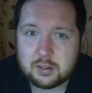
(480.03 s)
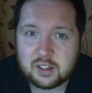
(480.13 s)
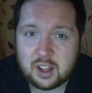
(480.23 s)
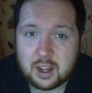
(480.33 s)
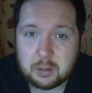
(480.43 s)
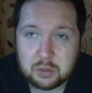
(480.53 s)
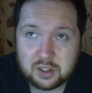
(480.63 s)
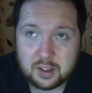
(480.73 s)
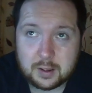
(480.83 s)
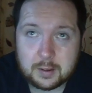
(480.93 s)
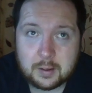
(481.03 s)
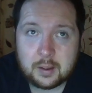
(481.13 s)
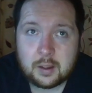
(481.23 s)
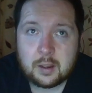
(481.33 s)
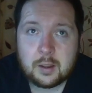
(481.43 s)
I would say,
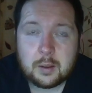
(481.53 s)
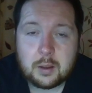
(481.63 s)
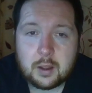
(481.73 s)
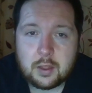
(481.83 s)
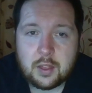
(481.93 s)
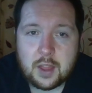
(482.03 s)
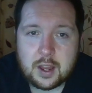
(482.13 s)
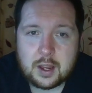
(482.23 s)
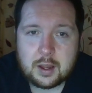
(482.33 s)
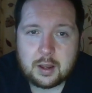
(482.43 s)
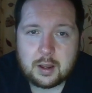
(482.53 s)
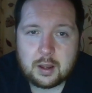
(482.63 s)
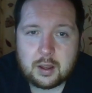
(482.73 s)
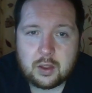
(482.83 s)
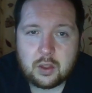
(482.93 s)
that
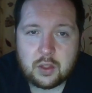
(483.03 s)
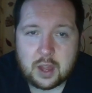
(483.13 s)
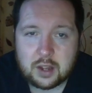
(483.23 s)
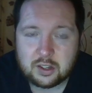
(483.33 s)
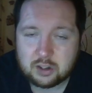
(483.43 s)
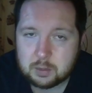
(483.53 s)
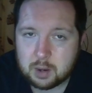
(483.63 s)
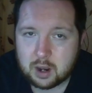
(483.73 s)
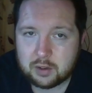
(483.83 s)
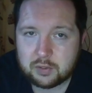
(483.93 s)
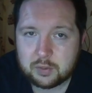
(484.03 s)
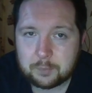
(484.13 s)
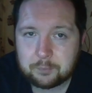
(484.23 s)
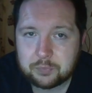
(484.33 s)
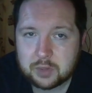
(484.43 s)
and scrum half.
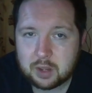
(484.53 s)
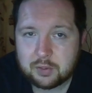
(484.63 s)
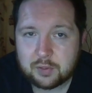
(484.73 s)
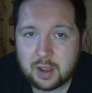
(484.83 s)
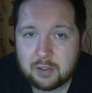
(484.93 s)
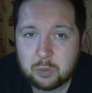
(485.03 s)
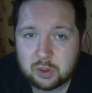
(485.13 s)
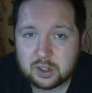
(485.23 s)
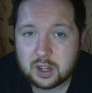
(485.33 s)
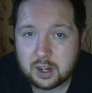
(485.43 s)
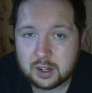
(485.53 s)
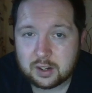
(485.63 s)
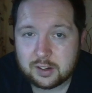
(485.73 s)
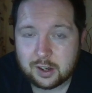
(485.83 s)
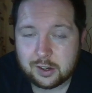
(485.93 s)
If Faf was to get
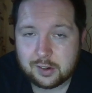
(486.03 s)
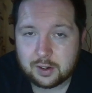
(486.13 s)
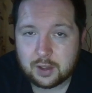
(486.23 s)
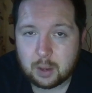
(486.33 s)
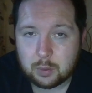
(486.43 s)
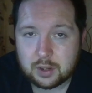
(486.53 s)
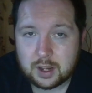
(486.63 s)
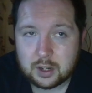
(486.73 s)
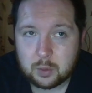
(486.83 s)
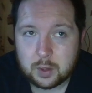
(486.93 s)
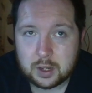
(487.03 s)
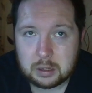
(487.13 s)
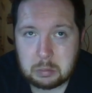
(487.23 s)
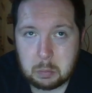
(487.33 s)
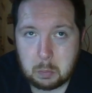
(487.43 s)
injured, that would take away,
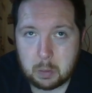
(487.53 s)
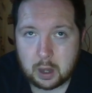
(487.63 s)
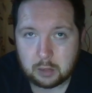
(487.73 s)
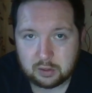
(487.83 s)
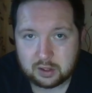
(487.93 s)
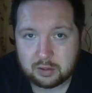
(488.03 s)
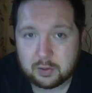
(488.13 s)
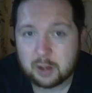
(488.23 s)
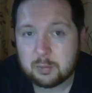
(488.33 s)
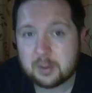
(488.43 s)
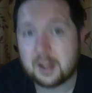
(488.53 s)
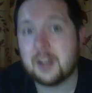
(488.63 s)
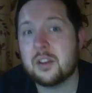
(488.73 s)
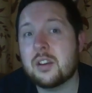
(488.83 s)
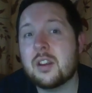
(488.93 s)
I would say, 5%
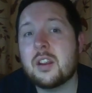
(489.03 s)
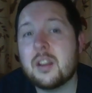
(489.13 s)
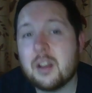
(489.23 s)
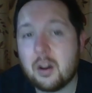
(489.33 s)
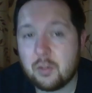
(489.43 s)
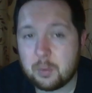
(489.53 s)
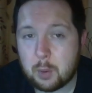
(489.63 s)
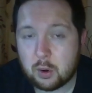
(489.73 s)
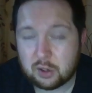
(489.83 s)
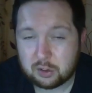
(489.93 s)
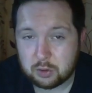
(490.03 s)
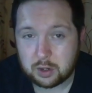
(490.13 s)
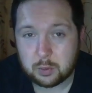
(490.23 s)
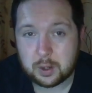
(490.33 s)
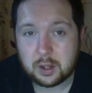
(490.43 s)
of the box straight
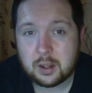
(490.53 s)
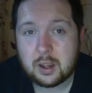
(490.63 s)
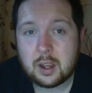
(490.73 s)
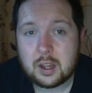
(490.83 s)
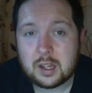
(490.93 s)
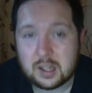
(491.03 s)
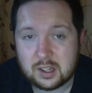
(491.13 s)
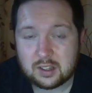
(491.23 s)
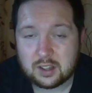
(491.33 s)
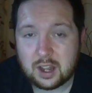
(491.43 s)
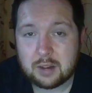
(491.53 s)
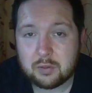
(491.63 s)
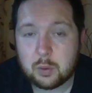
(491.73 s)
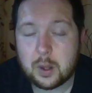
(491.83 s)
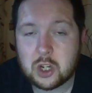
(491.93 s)
away. He is that
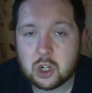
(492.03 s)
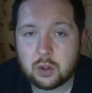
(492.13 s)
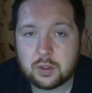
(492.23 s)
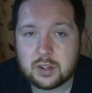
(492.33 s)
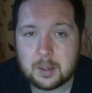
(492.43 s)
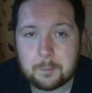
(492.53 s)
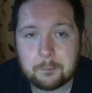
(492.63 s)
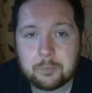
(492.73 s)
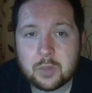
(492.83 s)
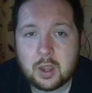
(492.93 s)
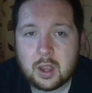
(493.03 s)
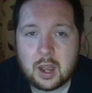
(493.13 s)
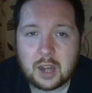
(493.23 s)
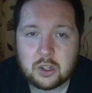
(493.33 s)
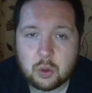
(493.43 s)
influential on the team.
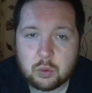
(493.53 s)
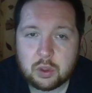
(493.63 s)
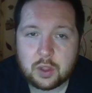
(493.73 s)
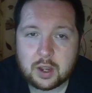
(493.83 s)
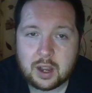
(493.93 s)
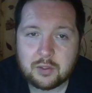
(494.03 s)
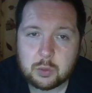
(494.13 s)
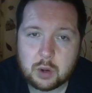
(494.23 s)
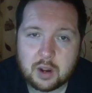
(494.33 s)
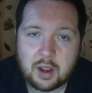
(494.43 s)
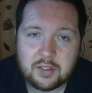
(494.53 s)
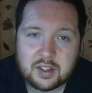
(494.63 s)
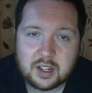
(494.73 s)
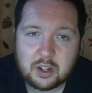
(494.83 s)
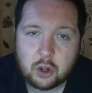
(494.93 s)
I don't think after what I've
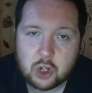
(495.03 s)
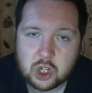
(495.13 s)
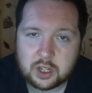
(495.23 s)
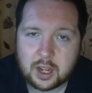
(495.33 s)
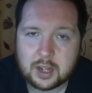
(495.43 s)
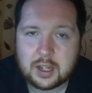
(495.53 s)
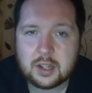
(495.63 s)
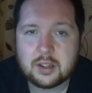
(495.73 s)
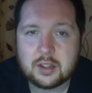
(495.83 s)
seen Herschel Yankees.